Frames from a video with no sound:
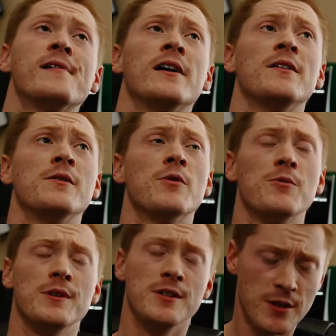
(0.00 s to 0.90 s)
And then what
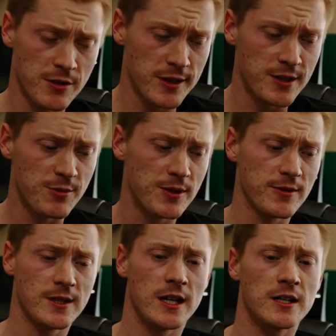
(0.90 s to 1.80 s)
we do is we do
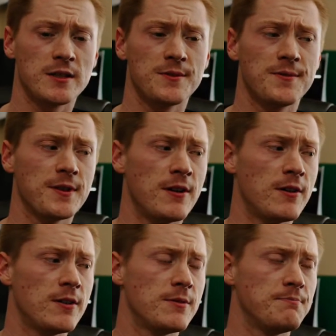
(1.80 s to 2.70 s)
a lot of
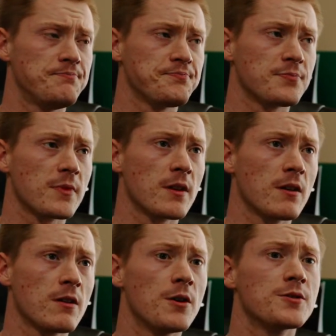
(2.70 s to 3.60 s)
um,
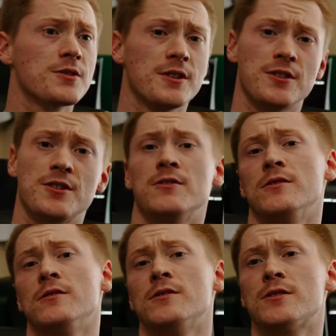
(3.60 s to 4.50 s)
close range
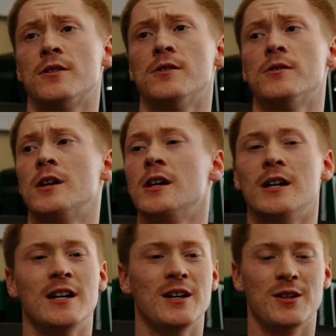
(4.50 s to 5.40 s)
shooting. So
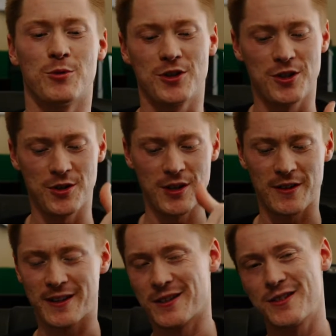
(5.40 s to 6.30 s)
we're shooting
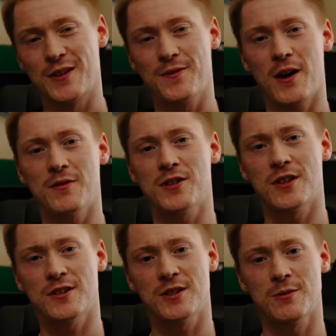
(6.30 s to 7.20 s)
like let's say five
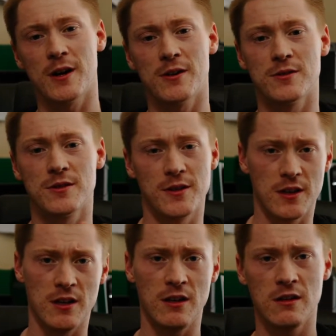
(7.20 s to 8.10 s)
shots around the
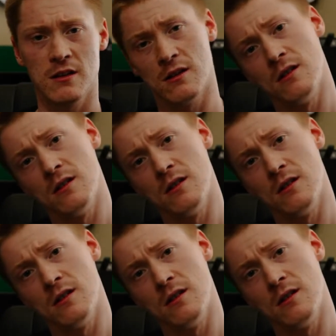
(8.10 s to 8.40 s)
key.